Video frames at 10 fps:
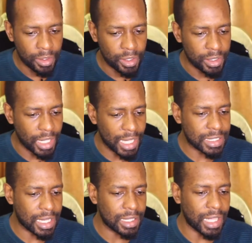that
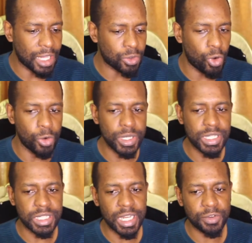that
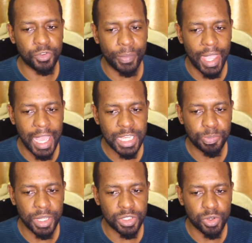originate from the
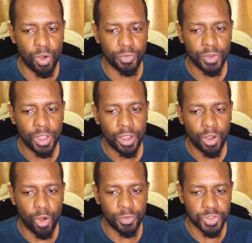aspect of
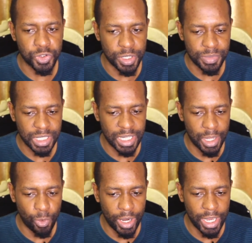of dreams in a
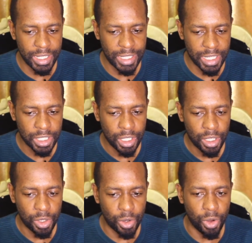way that
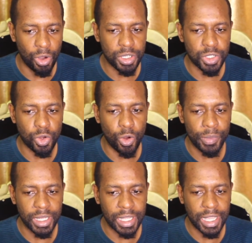God
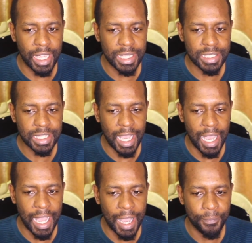communicates
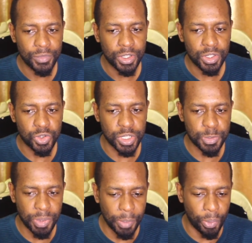uh, to his
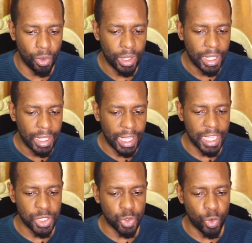people.
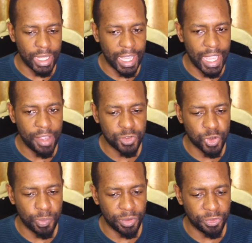And we have to
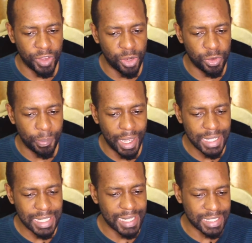be very much
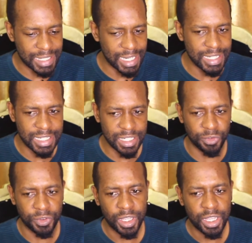
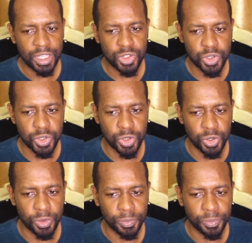attentive to